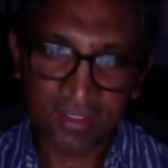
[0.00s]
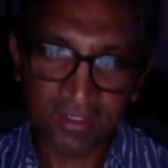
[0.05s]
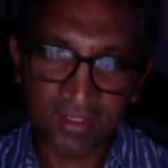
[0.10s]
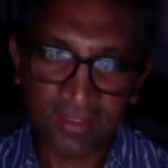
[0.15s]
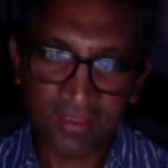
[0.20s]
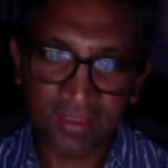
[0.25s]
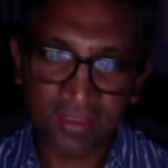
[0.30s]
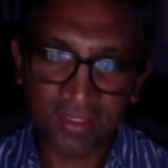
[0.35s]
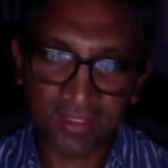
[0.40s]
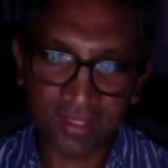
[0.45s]

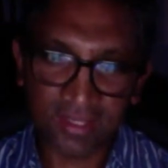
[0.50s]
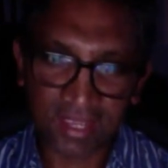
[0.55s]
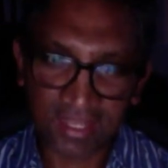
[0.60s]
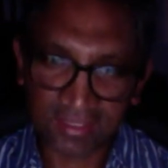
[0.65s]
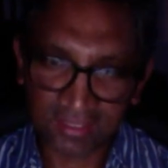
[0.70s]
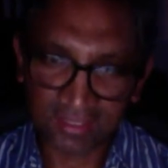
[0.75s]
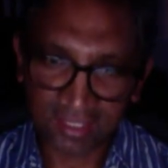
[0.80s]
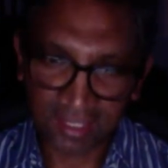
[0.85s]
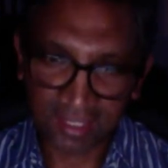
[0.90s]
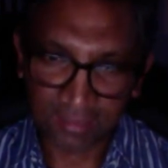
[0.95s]
the
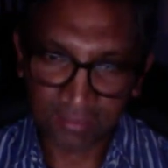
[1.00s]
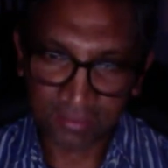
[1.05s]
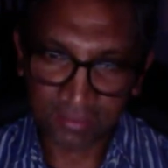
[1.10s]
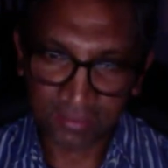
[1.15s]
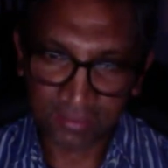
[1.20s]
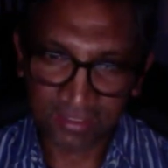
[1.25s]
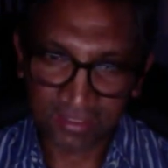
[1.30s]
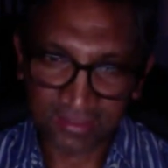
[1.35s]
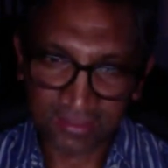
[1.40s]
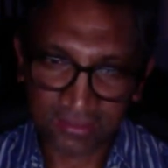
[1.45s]

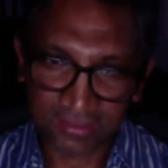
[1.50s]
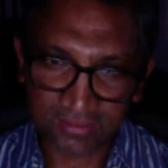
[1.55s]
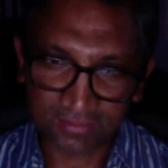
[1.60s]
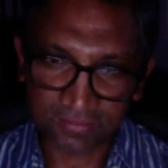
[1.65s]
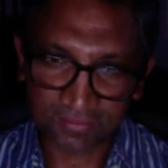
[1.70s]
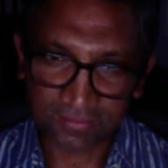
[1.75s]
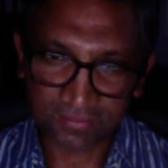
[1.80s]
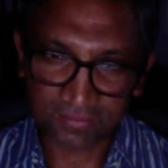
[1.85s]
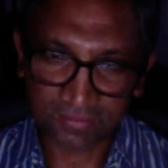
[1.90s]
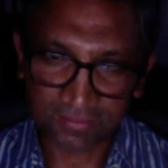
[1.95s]

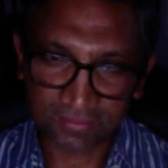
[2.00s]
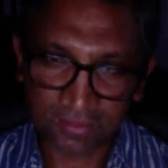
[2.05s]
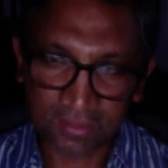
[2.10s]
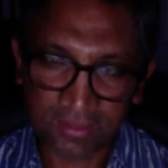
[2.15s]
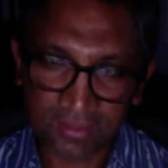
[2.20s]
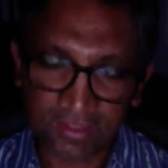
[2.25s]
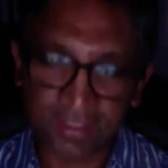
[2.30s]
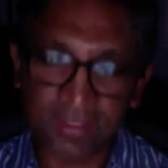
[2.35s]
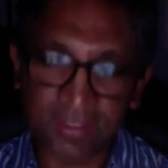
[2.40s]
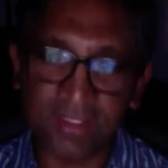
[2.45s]
antihypertensive,
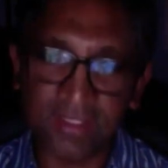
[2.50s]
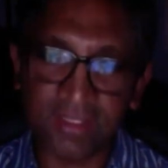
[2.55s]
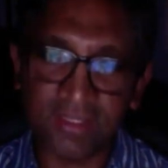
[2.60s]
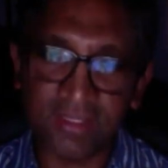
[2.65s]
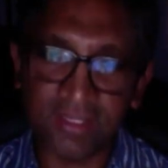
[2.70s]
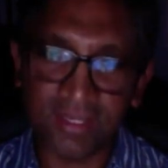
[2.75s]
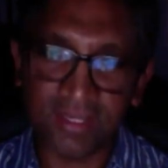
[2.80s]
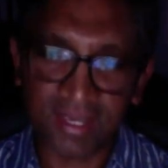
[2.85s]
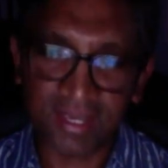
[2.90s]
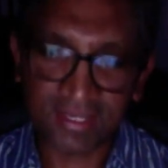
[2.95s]
the, the,
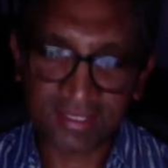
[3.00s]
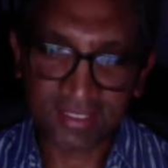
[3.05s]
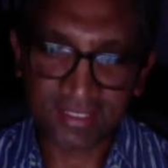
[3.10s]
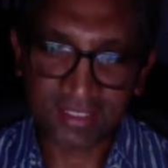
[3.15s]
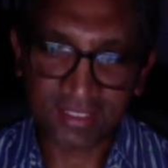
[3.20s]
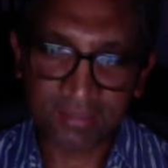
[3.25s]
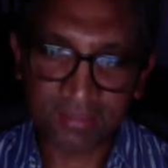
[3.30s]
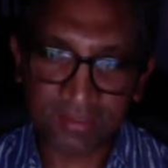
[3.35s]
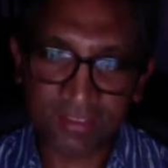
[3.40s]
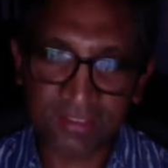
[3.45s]
the ACE
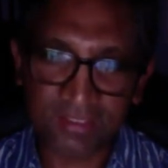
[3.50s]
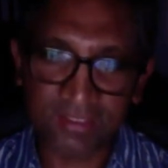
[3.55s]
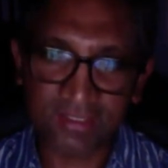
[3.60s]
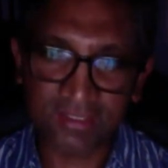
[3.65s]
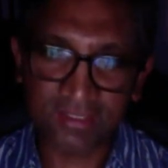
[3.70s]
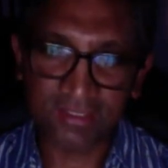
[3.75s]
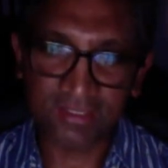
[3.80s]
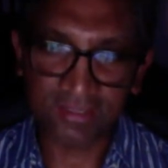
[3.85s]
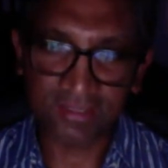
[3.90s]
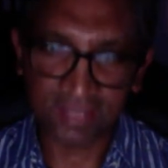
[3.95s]

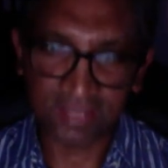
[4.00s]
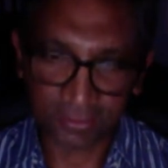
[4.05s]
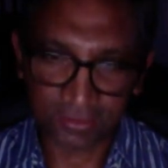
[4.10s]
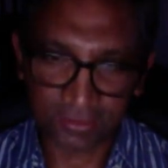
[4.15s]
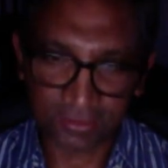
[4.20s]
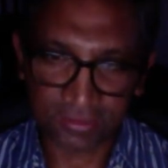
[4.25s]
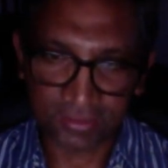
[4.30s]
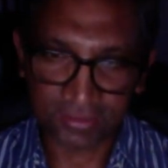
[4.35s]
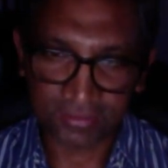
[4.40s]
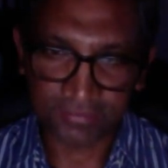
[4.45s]
inhibitor
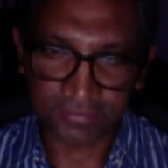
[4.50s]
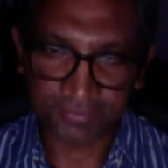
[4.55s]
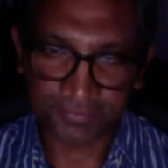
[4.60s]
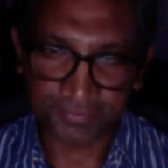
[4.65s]
dose.